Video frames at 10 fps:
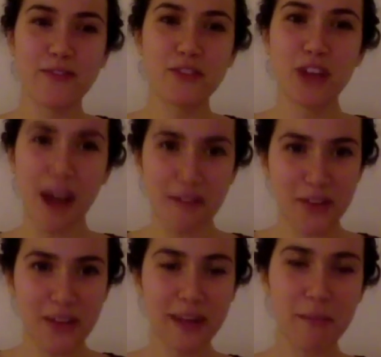
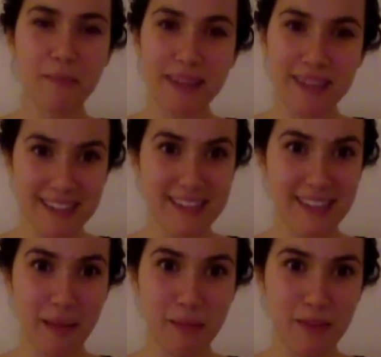travel and abundance that
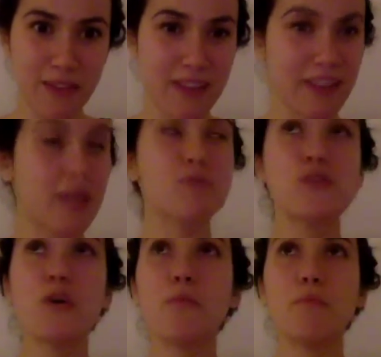I'm living in, that I'm
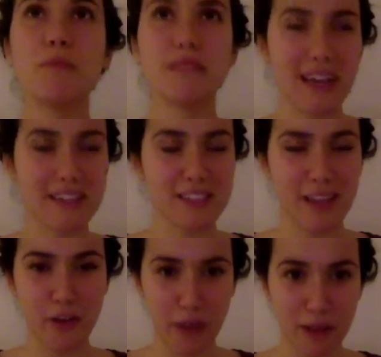so blessed
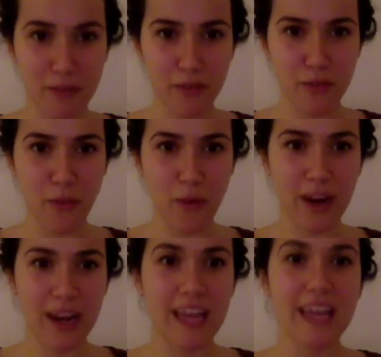and grateful
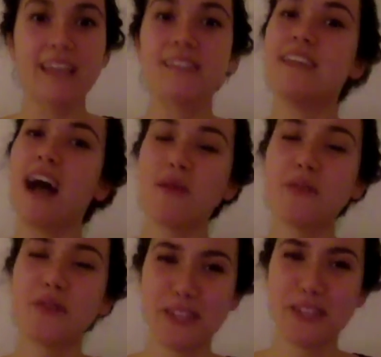for, is not
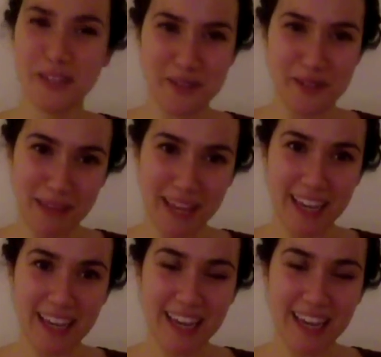really new to me.